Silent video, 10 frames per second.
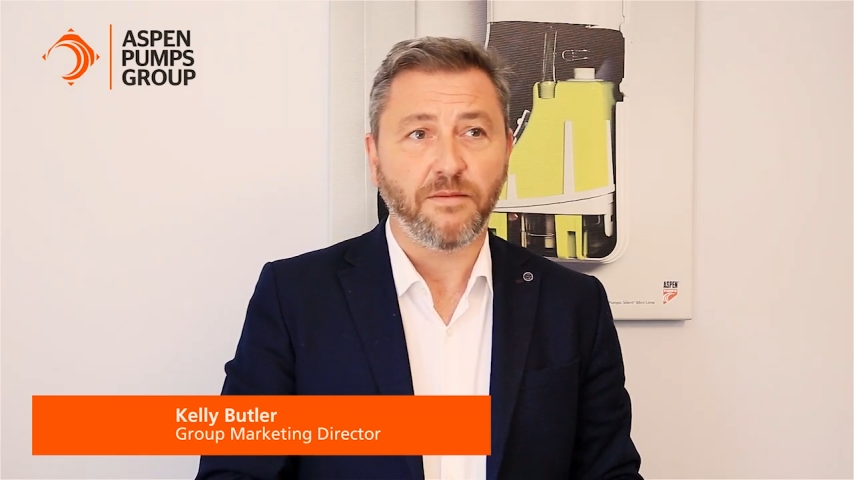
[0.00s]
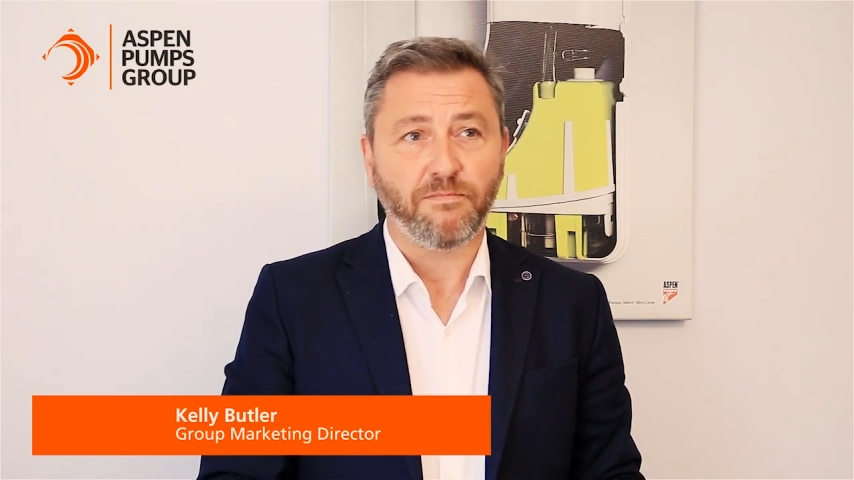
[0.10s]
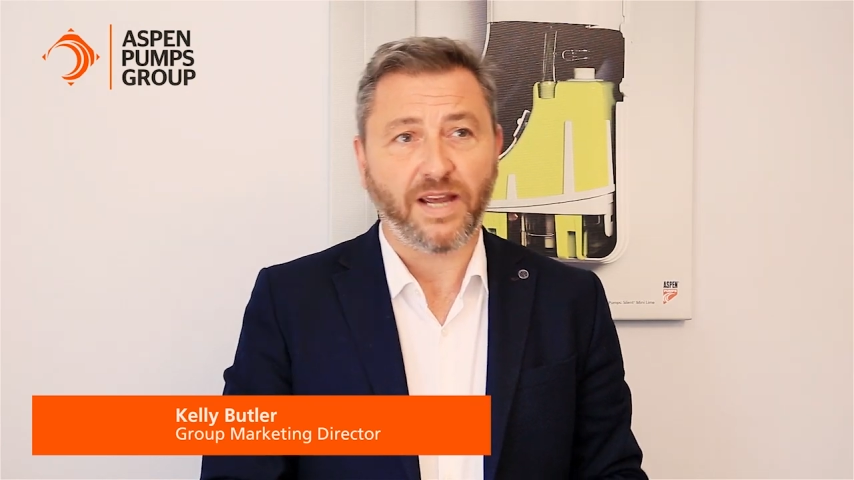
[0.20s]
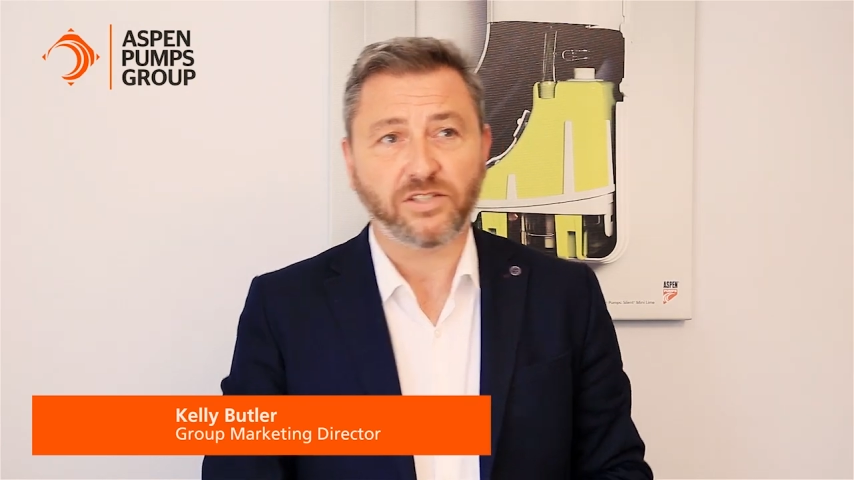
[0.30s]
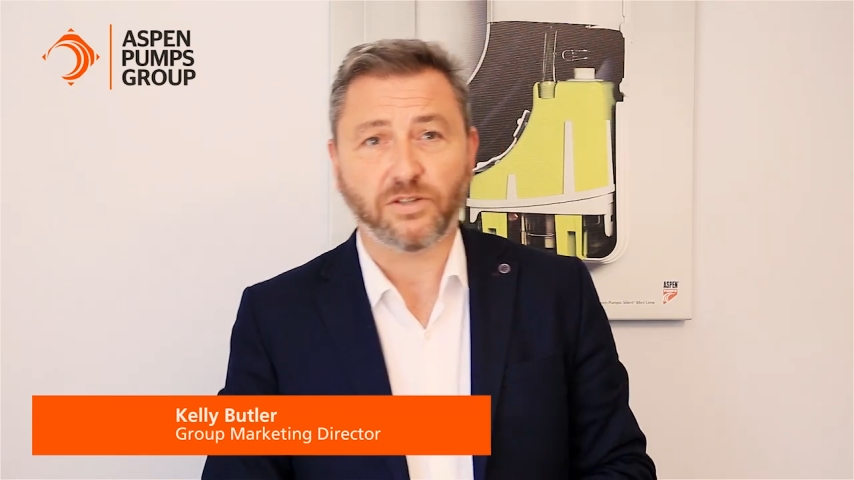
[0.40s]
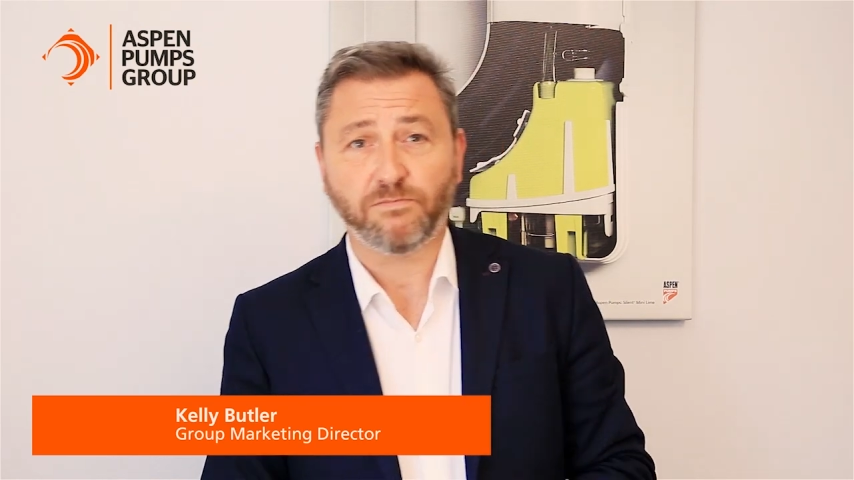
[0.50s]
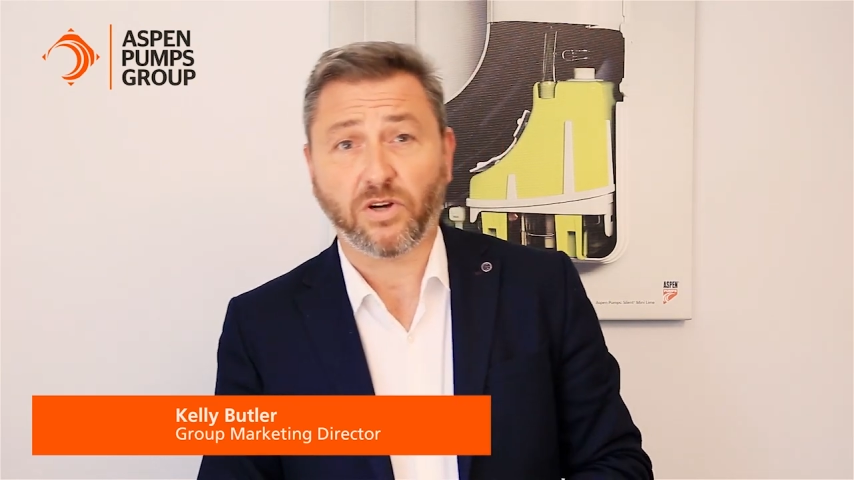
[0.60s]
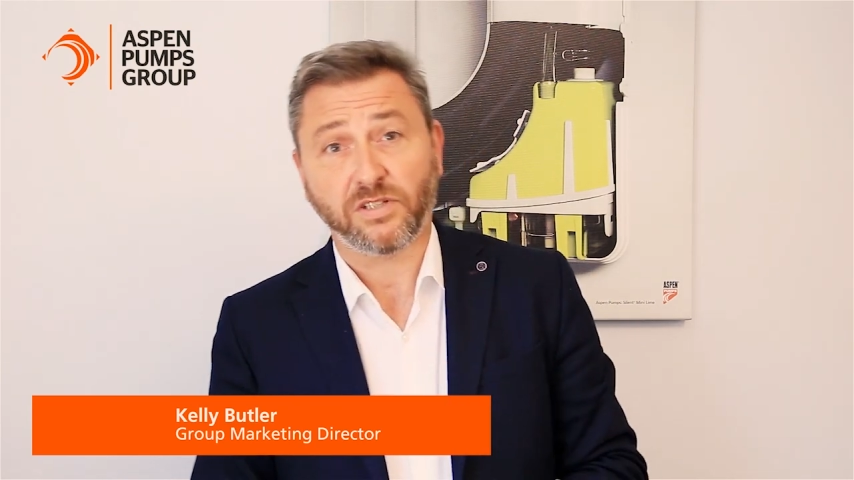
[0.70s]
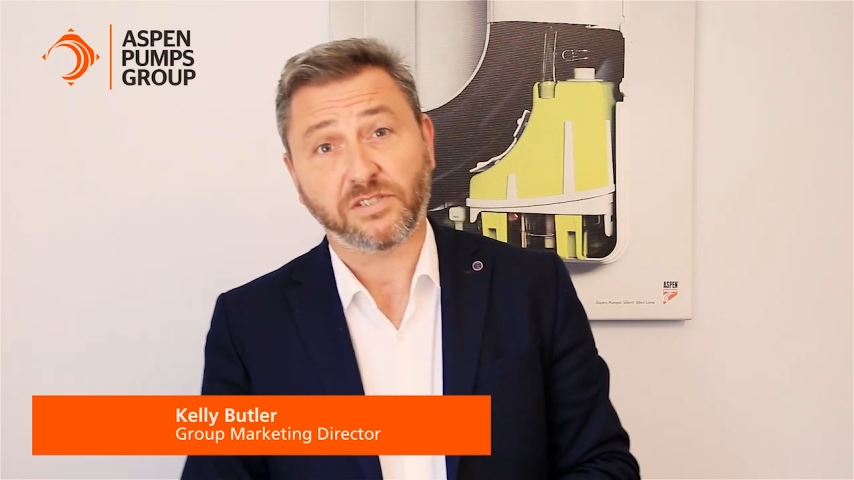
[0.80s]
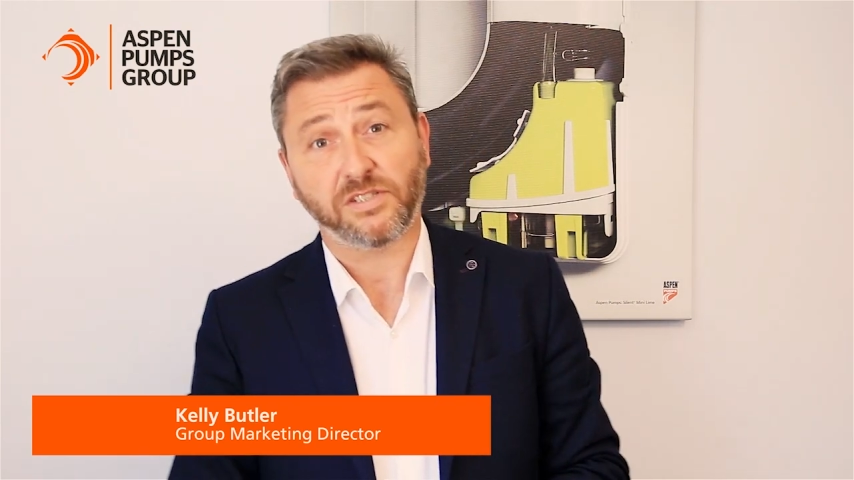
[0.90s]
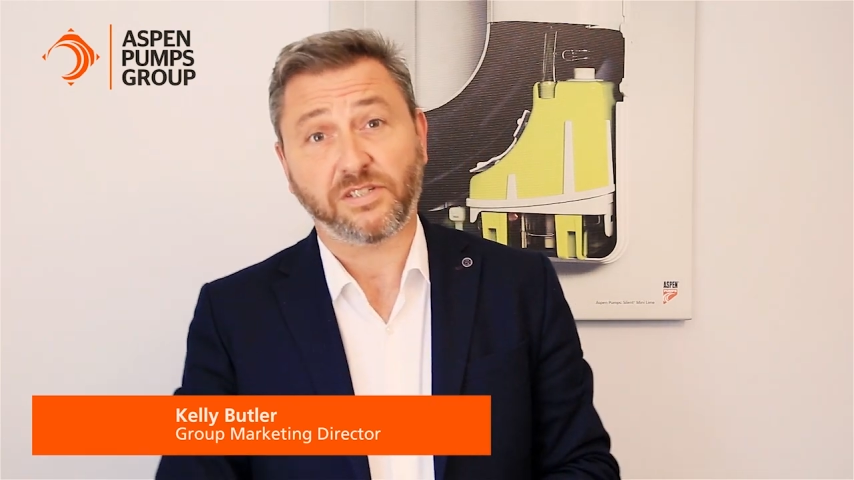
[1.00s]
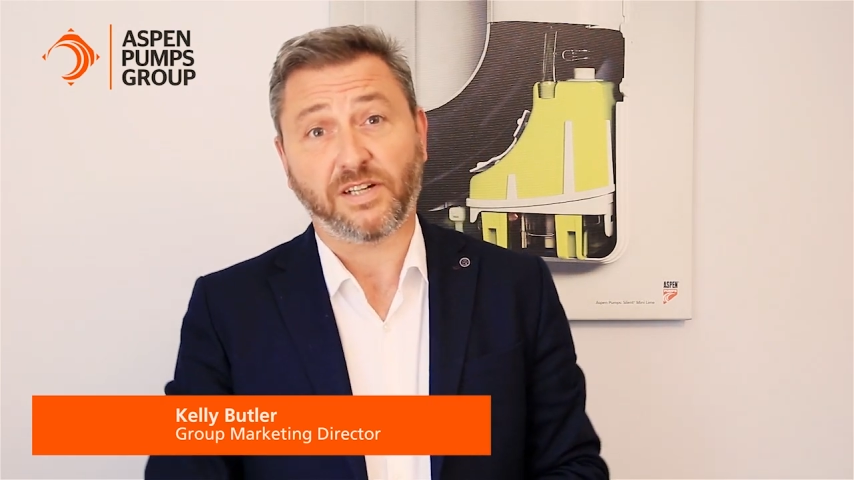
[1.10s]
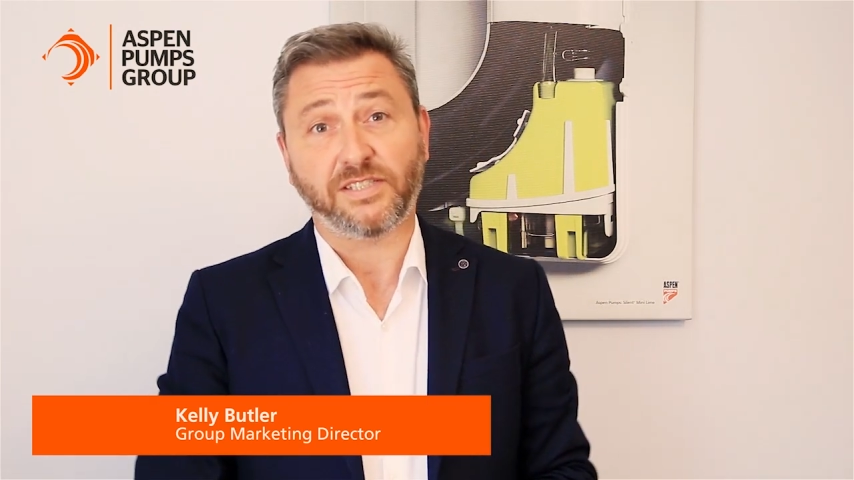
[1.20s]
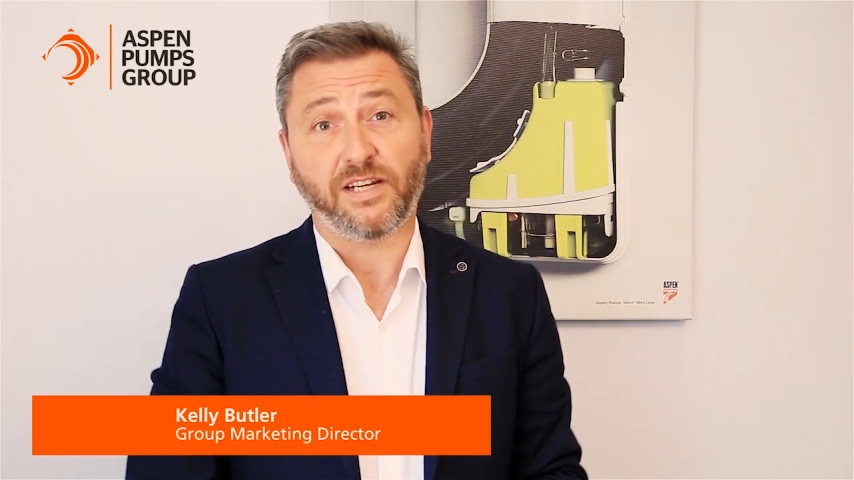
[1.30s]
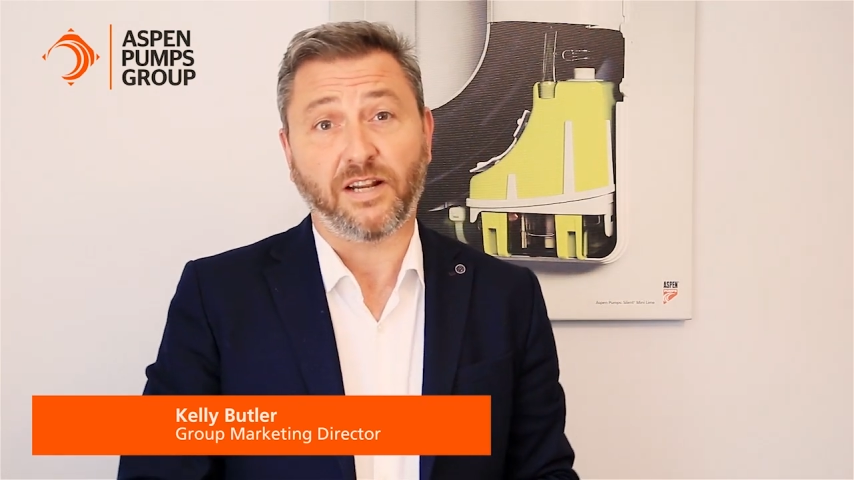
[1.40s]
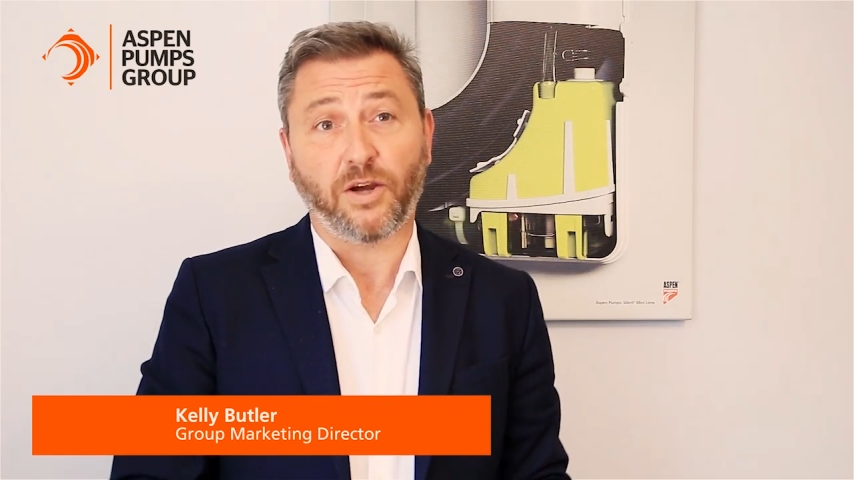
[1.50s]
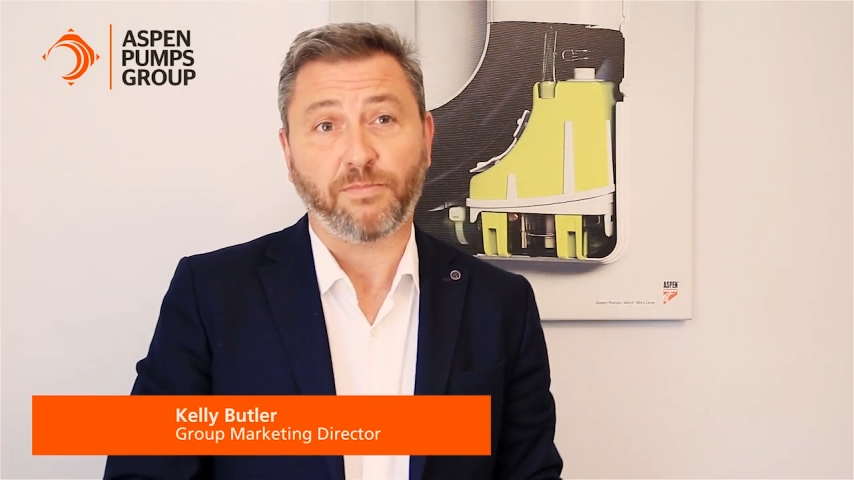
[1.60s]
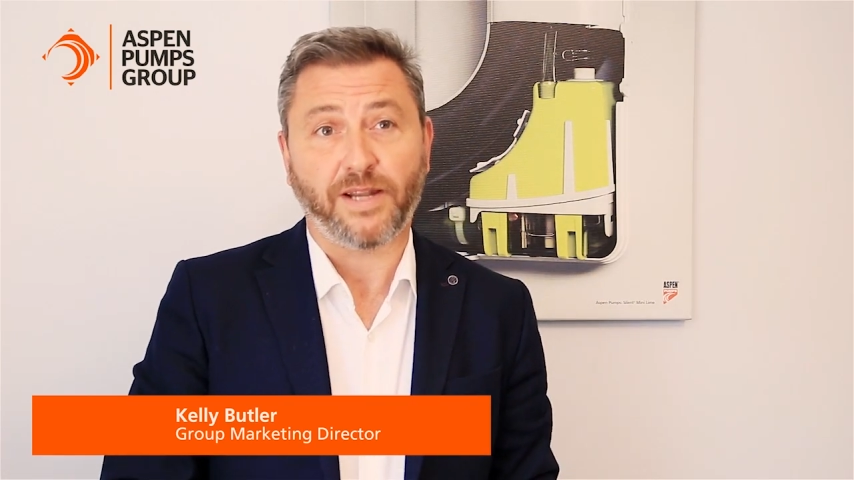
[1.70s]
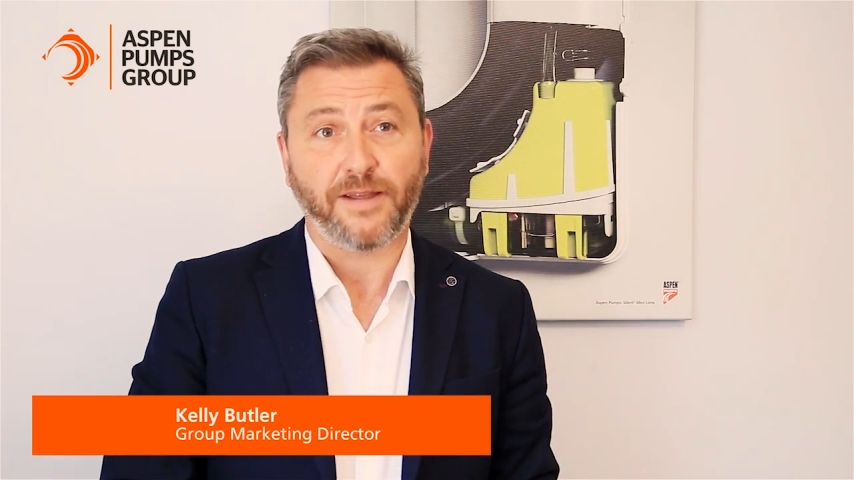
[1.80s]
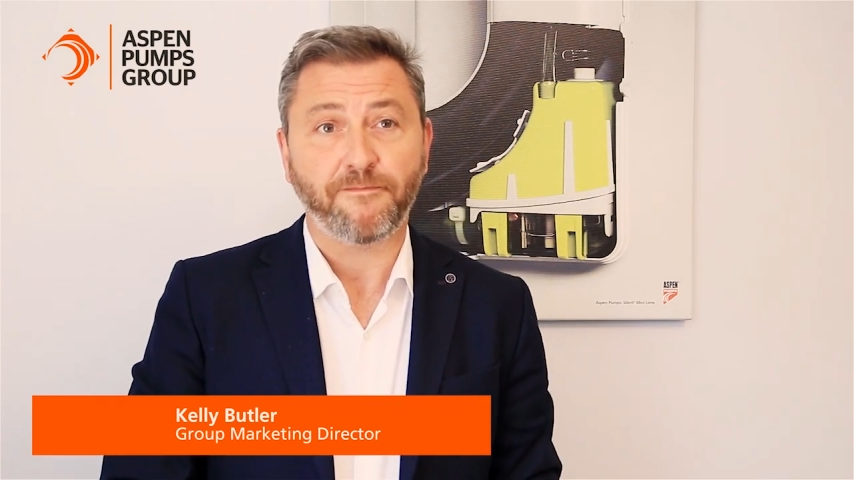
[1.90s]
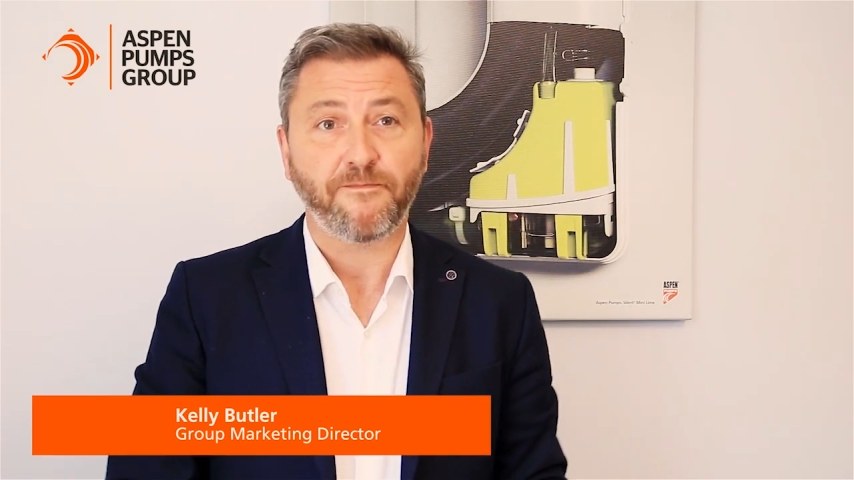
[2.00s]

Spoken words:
makes on modern society globally.